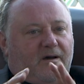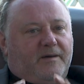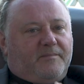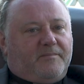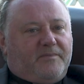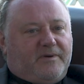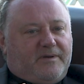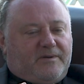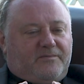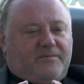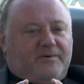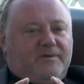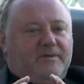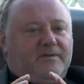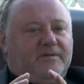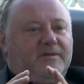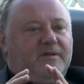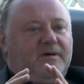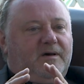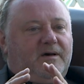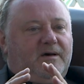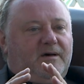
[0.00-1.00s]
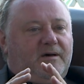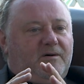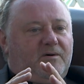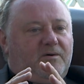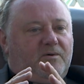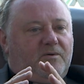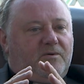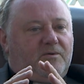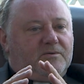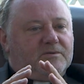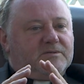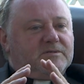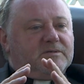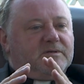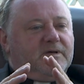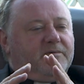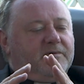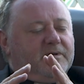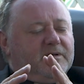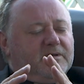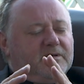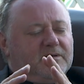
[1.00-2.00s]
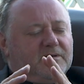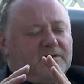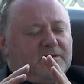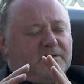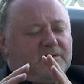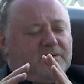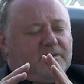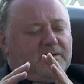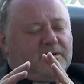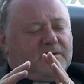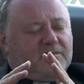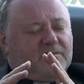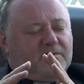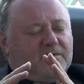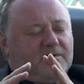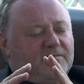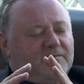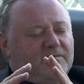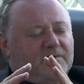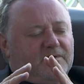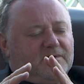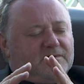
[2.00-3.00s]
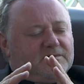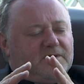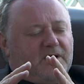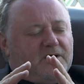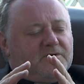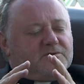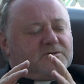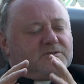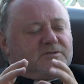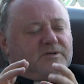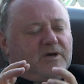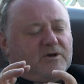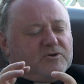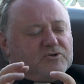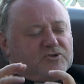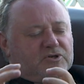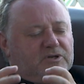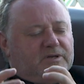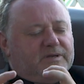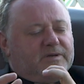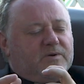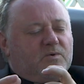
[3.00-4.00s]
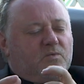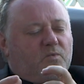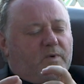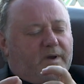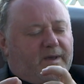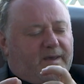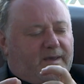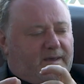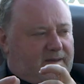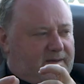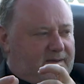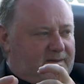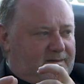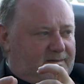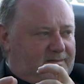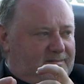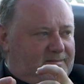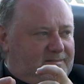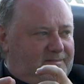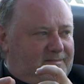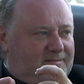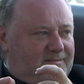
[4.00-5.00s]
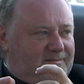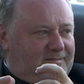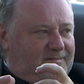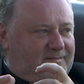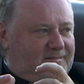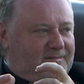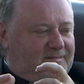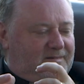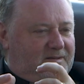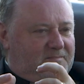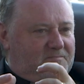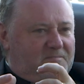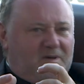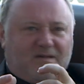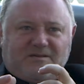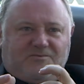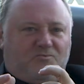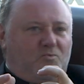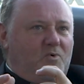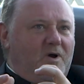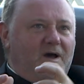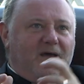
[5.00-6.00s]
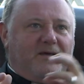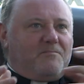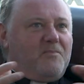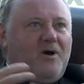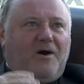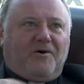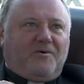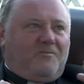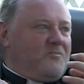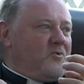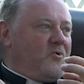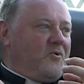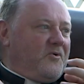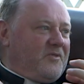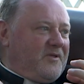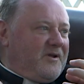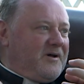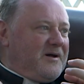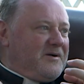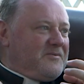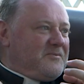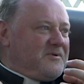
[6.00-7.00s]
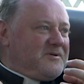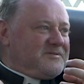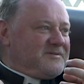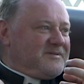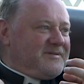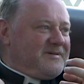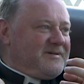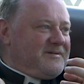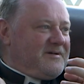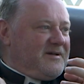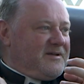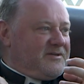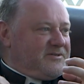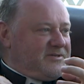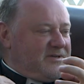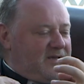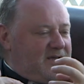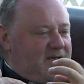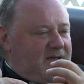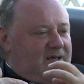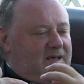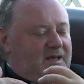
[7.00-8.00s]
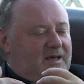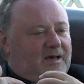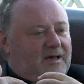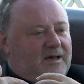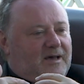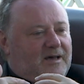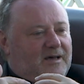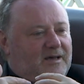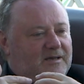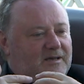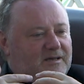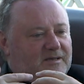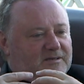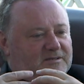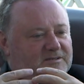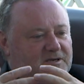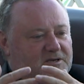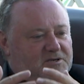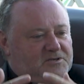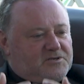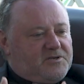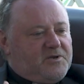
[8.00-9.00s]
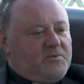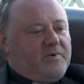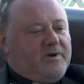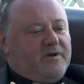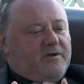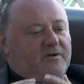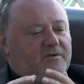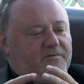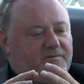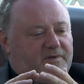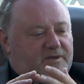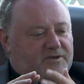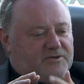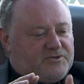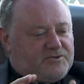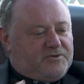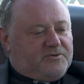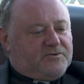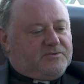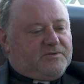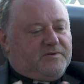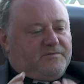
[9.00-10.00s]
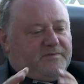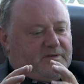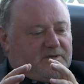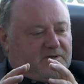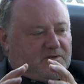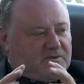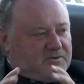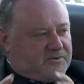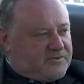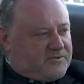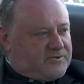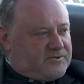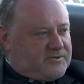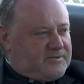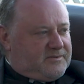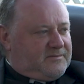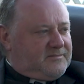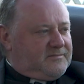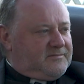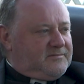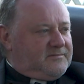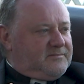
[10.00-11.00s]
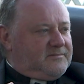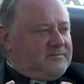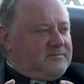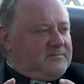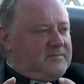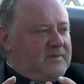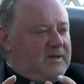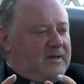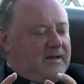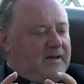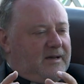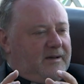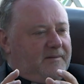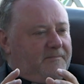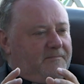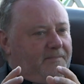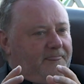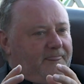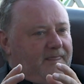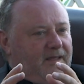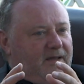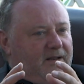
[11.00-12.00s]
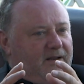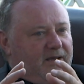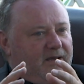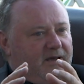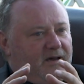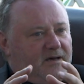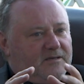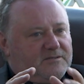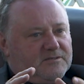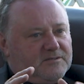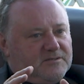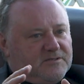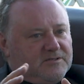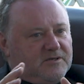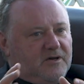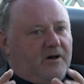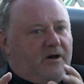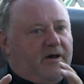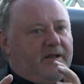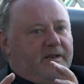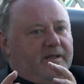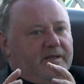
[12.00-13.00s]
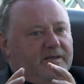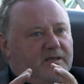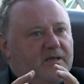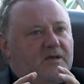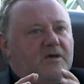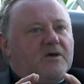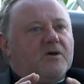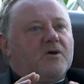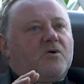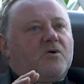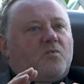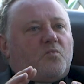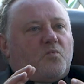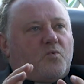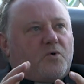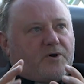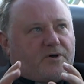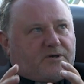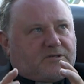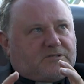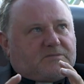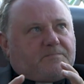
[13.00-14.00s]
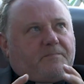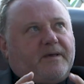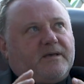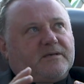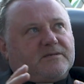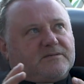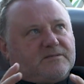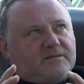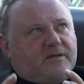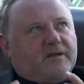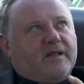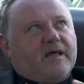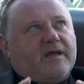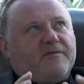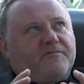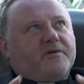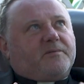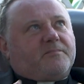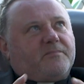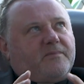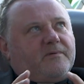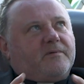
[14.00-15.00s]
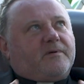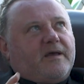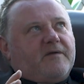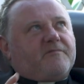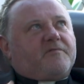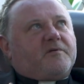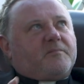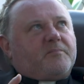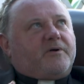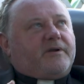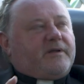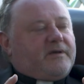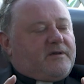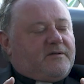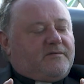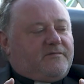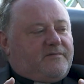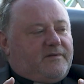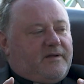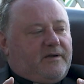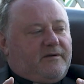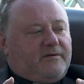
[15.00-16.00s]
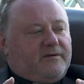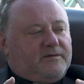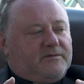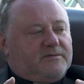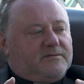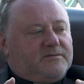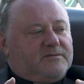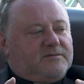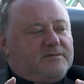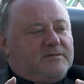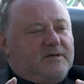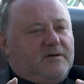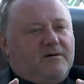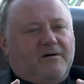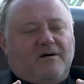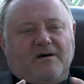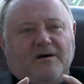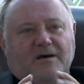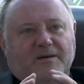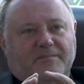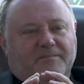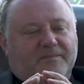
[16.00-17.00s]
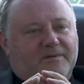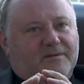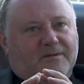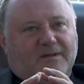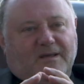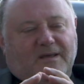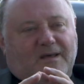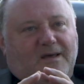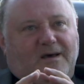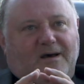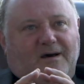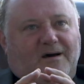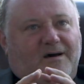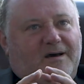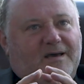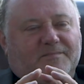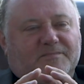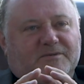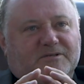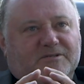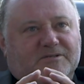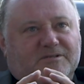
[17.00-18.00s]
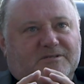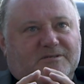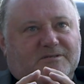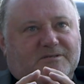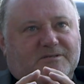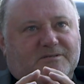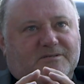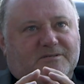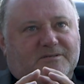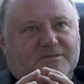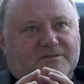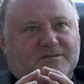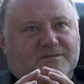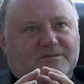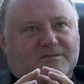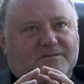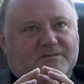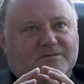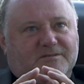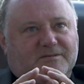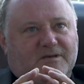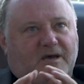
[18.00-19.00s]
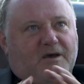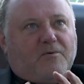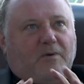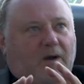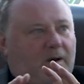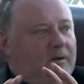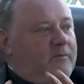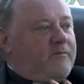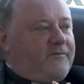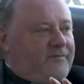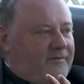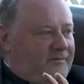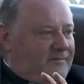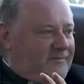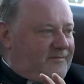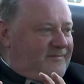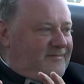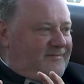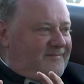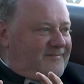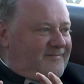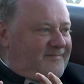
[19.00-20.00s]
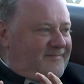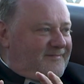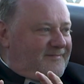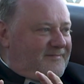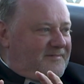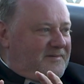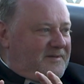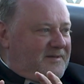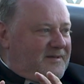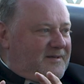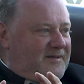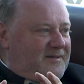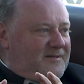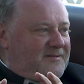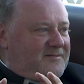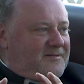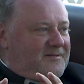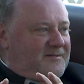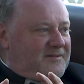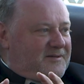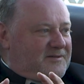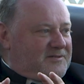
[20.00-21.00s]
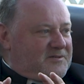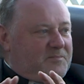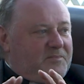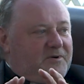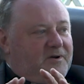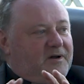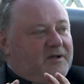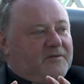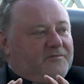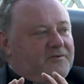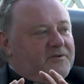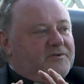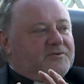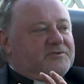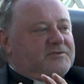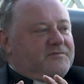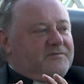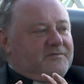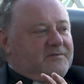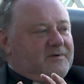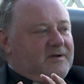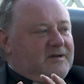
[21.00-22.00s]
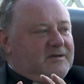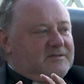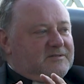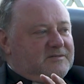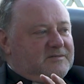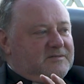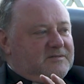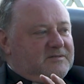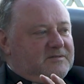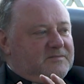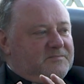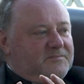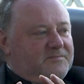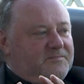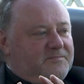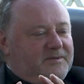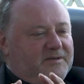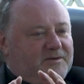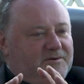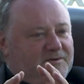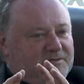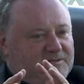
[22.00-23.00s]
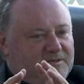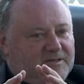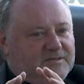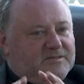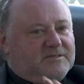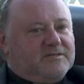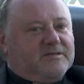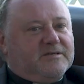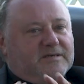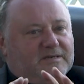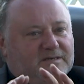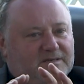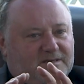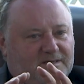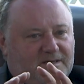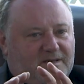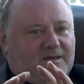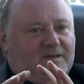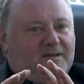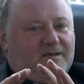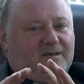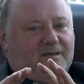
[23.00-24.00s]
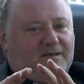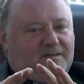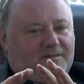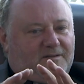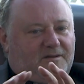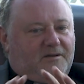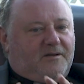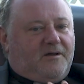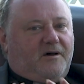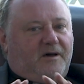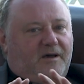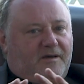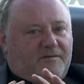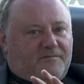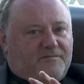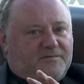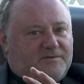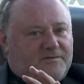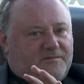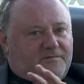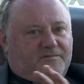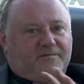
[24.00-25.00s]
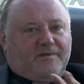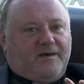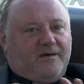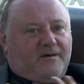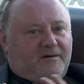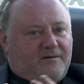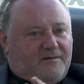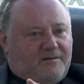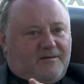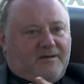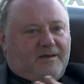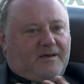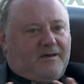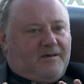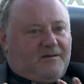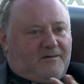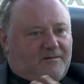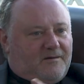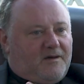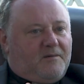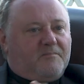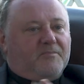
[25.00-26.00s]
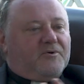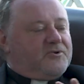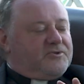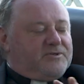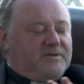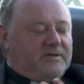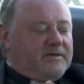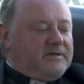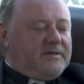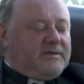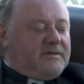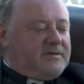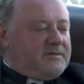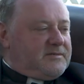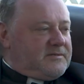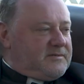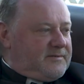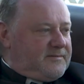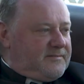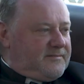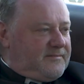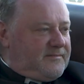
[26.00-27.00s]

I meet with are also so socially aware, way more than I was at their age, socially aware of issues of inclusion and how society works best that everybody can flourish. So I am just so hopeful that there's a bright future for us, because I see it in the lives of our emerging leaders.